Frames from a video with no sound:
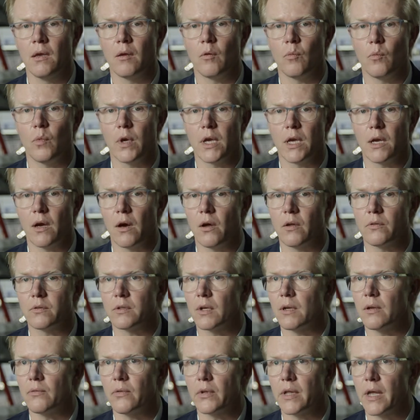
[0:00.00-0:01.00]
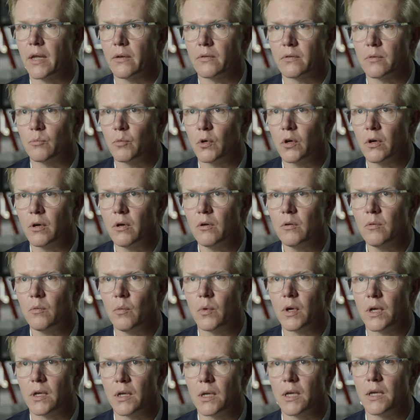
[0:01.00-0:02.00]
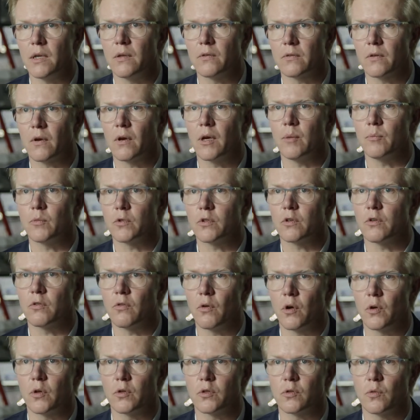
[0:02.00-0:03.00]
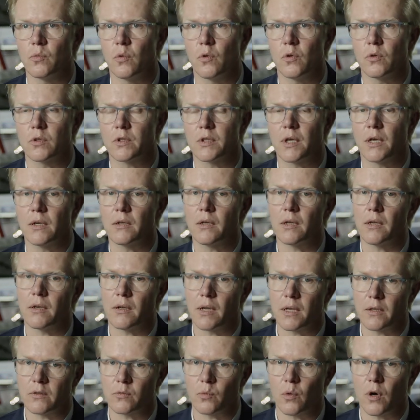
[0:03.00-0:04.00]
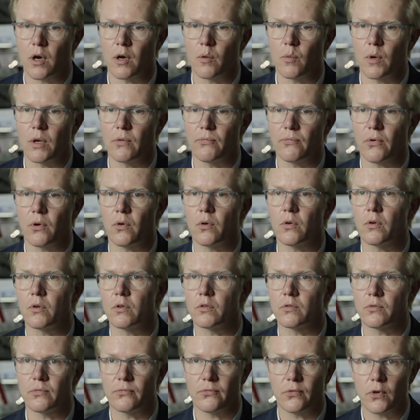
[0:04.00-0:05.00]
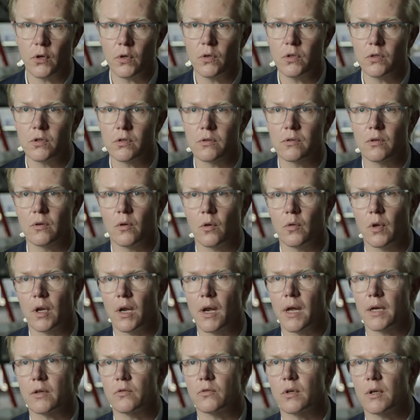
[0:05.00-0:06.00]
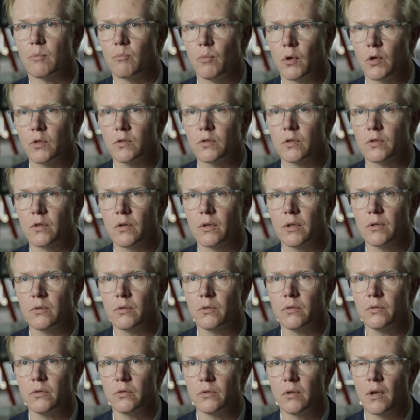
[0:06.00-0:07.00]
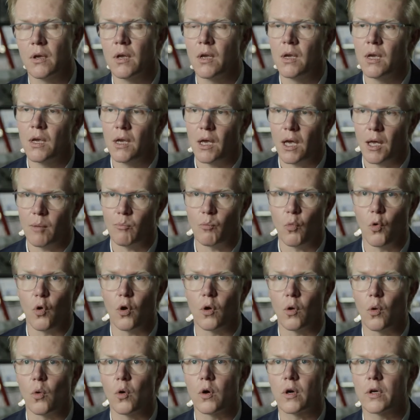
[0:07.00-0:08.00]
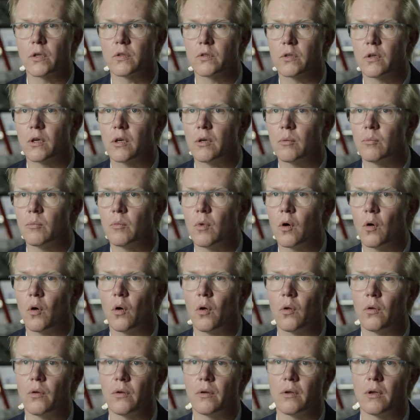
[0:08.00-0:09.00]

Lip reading: We can't deliver that tomorrow. We need time to grow towards that, and that's why we focus first on electric motorcycles and more longer term on